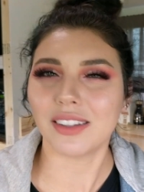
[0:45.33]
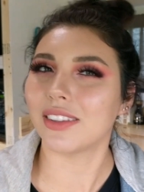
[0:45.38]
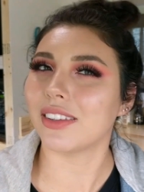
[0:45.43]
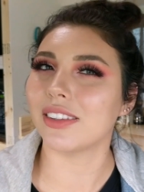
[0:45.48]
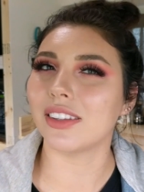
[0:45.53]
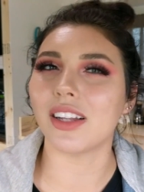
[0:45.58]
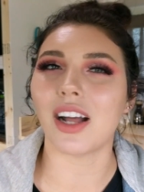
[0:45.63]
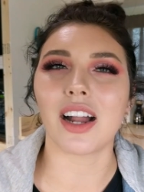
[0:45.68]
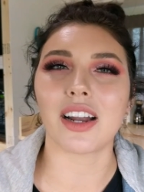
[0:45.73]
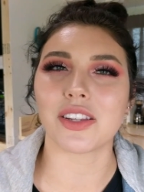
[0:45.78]

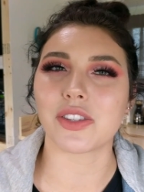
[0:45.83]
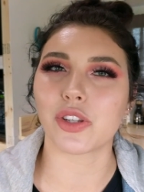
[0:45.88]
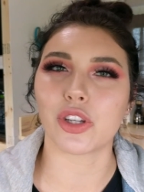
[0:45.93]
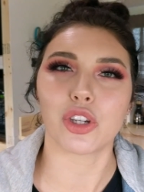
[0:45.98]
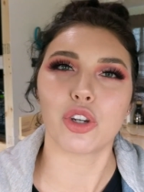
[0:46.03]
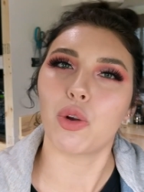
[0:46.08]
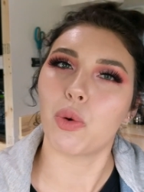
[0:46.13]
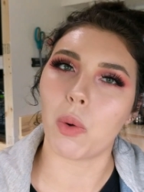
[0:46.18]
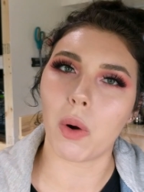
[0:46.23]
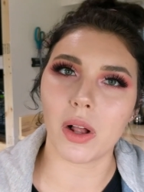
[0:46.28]
not as
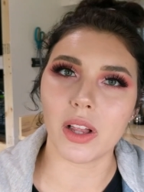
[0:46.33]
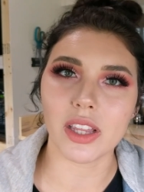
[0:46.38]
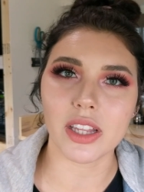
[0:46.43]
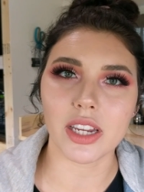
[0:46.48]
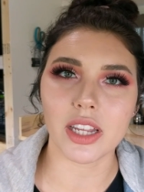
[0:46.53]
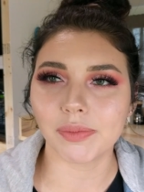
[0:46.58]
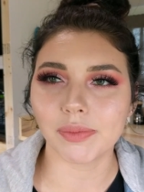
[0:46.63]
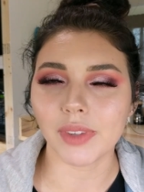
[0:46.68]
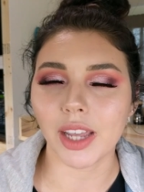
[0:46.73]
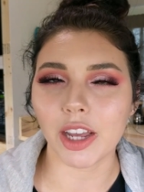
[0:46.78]
good
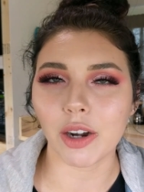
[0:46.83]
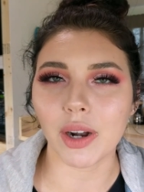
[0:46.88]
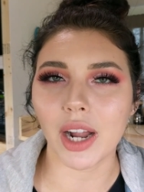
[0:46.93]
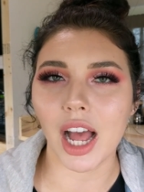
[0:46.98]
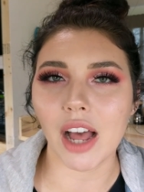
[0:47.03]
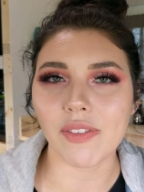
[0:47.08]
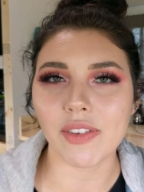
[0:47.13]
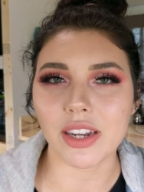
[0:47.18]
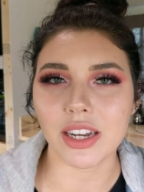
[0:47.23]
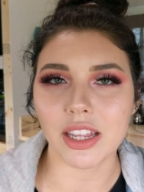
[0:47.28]
quality. I don't
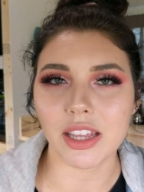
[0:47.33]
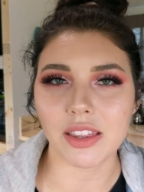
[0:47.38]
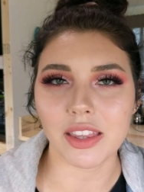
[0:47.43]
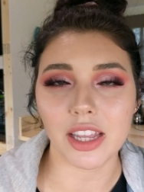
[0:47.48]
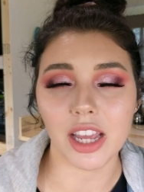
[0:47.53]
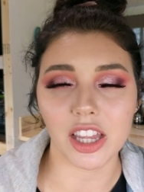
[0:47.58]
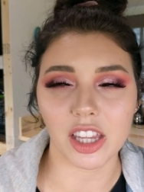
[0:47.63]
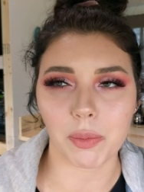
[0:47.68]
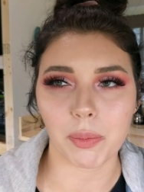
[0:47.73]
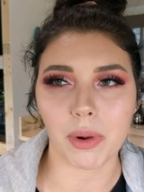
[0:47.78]
have any of
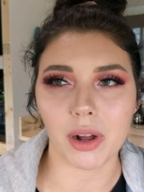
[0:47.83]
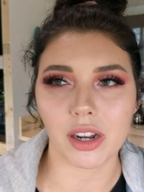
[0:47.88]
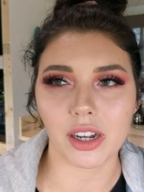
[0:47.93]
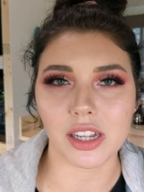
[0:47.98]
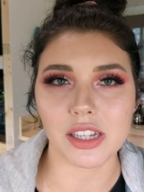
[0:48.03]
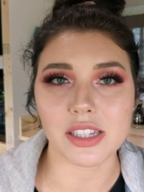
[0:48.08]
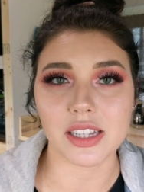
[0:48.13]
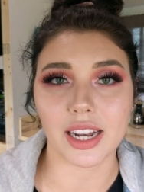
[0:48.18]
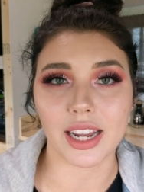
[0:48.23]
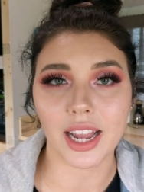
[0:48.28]
the other
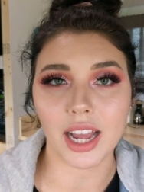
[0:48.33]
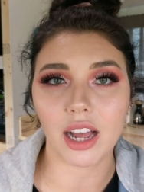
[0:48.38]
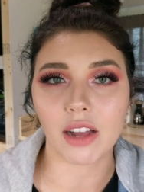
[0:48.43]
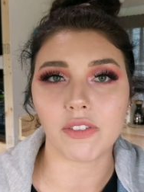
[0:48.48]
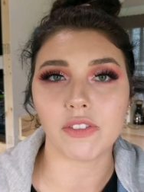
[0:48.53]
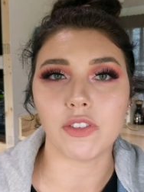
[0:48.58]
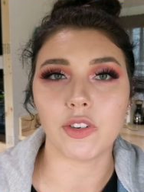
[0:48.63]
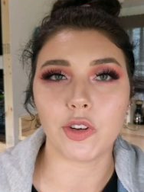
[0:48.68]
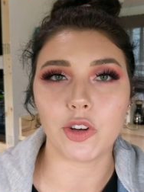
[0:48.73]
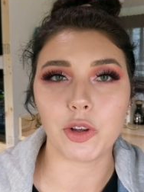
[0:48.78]
products that I have
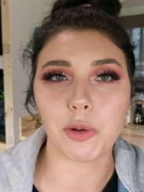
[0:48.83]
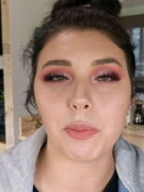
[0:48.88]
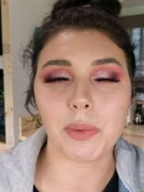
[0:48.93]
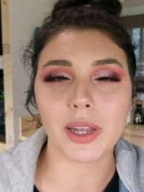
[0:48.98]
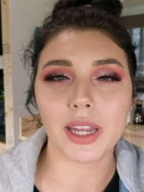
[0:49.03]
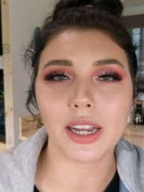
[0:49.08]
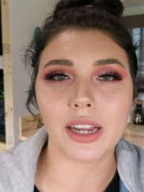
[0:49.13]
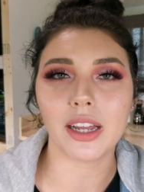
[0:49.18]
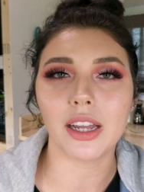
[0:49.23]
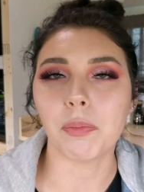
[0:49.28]

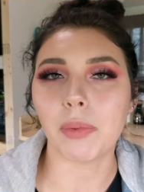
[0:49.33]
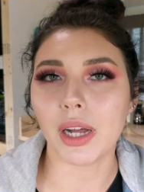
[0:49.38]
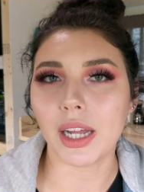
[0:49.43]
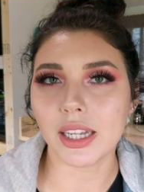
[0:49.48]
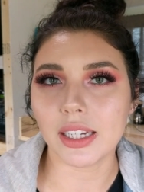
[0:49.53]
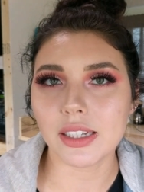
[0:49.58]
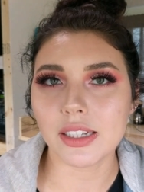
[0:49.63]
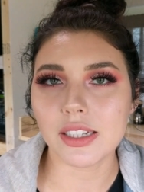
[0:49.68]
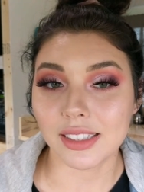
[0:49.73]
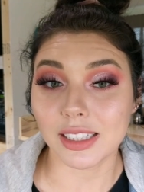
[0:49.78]
duping,
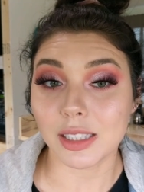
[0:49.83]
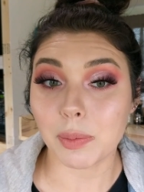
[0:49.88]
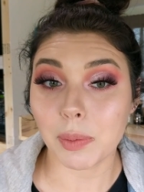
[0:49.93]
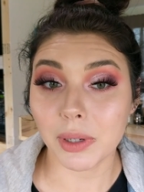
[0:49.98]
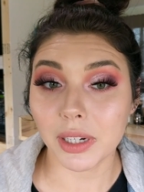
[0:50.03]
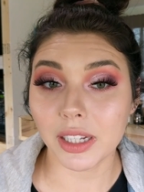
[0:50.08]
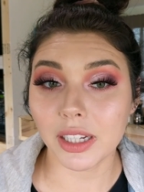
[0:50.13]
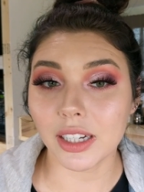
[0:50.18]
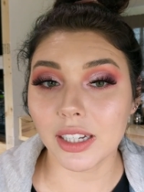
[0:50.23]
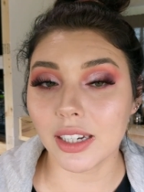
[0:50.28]
but it's
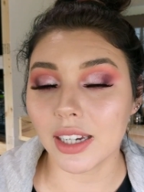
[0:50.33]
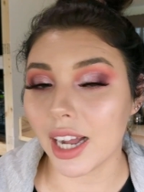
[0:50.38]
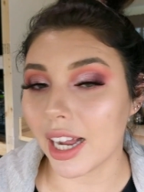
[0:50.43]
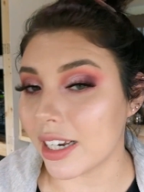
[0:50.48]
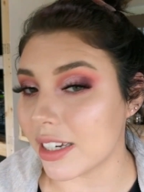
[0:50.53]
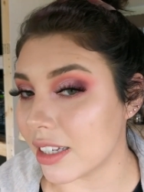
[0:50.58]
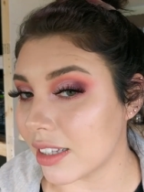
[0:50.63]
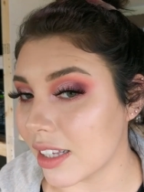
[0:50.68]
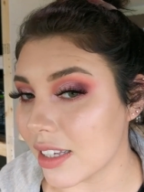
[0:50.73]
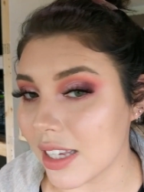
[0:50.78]
pretty good. I
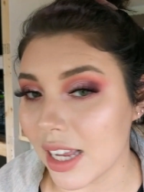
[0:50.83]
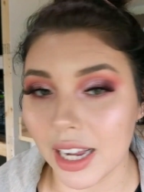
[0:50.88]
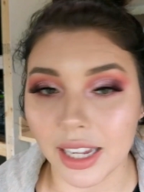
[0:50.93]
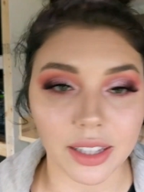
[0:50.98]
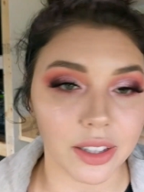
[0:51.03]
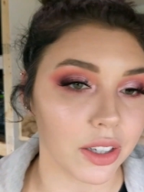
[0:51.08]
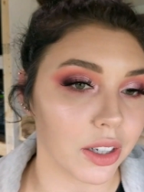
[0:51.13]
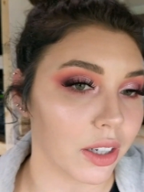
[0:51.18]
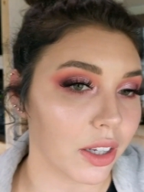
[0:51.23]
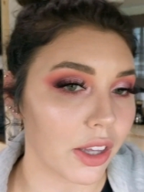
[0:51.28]
did this eye
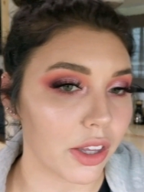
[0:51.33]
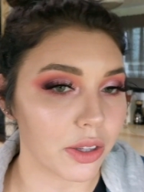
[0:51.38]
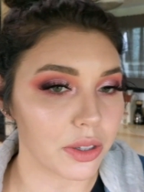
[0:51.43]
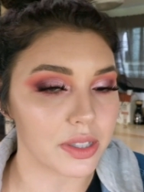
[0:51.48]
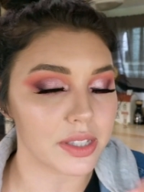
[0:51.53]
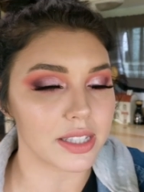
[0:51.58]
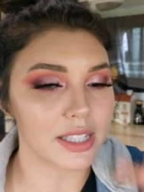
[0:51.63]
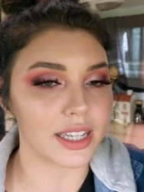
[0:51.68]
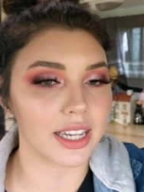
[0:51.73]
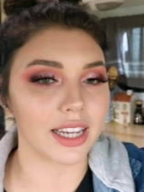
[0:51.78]
look. You'll
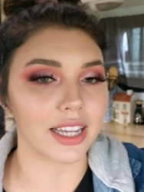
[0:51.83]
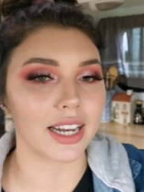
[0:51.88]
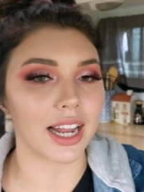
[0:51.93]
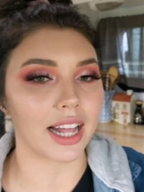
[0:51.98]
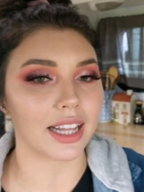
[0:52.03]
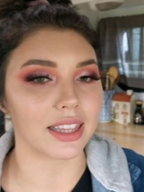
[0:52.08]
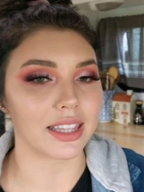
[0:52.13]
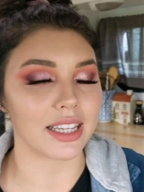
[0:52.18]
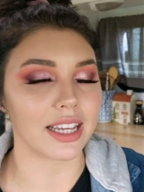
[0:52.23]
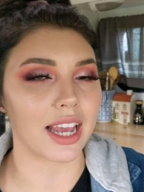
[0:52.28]
see it
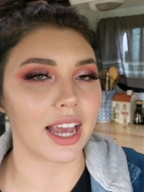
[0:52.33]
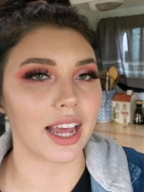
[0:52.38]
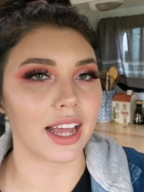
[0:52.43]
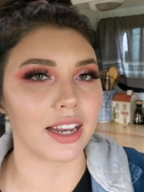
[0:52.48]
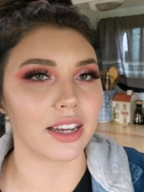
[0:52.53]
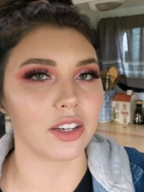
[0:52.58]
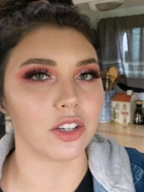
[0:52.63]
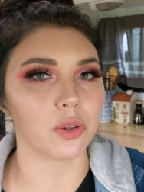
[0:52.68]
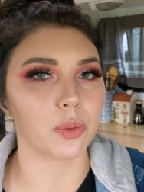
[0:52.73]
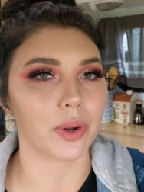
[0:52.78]
at the
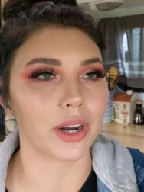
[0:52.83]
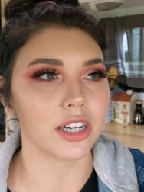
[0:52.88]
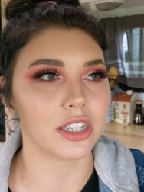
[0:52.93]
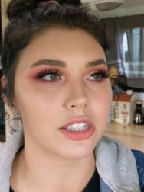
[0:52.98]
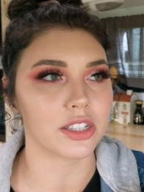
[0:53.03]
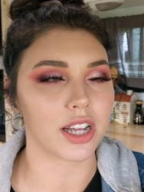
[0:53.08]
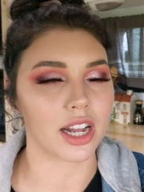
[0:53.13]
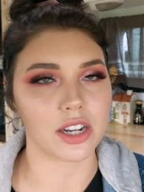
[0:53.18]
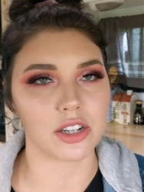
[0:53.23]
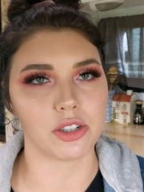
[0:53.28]
end when I
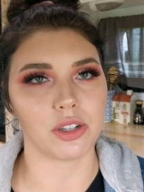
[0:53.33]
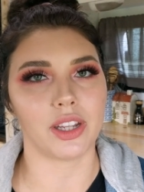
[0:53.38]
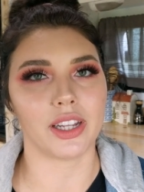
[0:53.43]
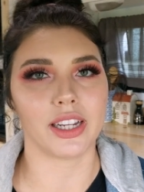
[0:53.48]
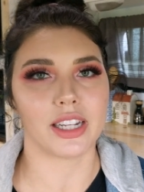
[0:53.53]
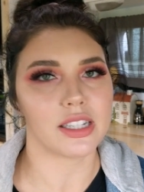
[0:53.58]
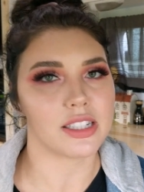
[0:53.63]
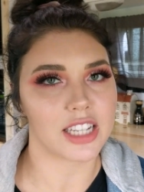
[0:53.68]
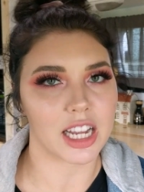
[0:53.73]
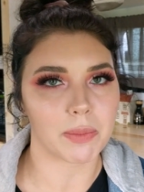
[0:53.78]
just kind of do
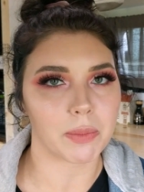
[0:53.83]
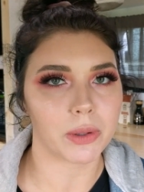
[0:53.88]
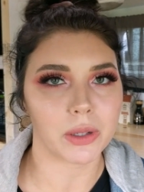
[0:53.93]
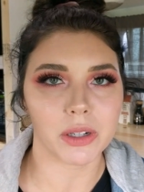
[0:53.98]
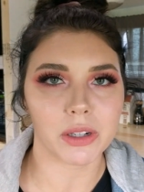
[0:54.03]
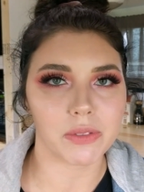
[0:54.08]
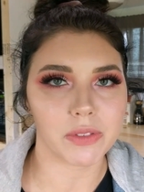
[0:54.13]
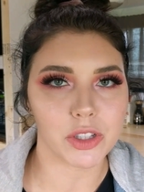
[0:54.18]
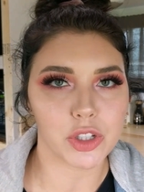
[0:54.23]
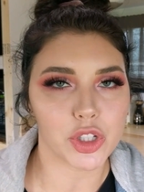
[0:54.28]
like a demo
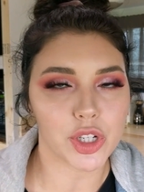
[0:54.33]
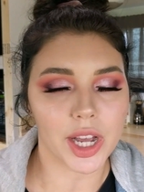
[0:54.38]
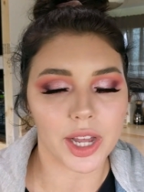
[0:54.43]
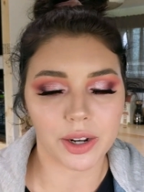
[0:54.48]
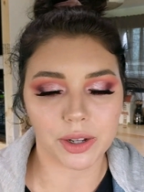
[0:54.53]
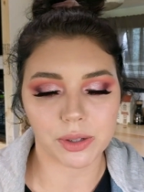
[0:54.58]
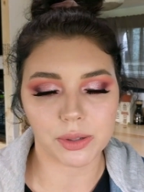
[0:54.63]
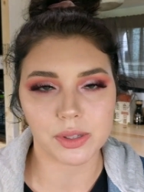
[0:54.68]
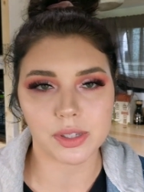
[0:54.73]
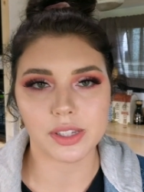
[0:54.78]
of the
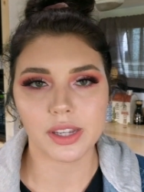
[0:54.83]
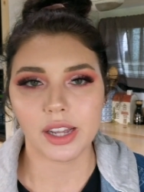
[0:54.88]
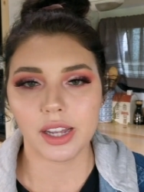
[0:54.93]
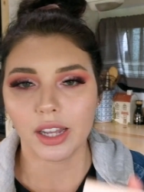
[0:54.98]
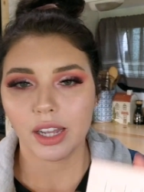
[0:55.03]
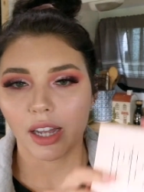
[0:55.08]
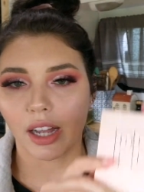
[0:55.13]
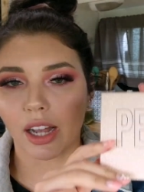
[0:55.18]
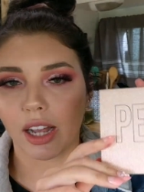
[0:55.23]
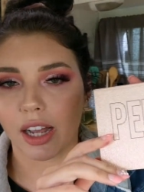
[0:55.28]
shadows.
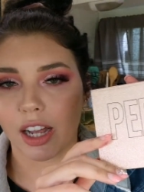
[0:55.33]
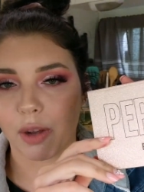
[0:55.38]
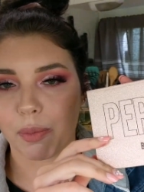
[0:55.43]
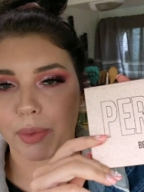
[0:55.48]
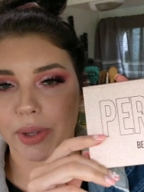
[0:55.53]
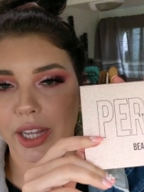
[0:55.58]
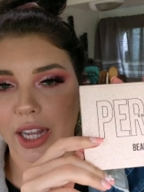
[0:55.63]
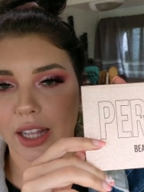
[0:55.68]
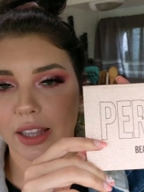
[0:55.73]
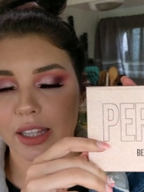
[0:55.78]

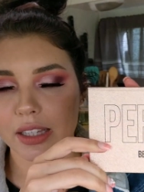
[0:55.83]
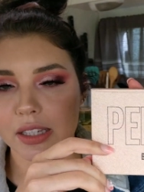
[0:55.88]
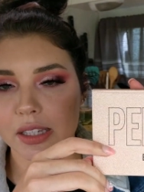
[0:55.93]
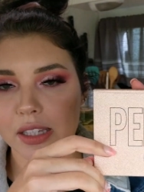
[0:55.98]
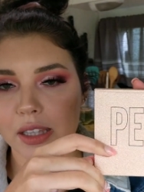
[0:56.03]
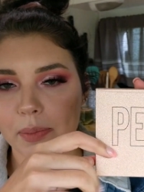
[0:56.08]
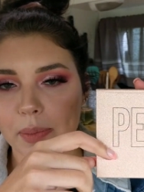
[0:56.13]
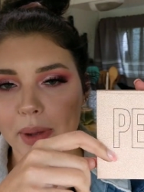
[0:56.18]
But yeah, this is the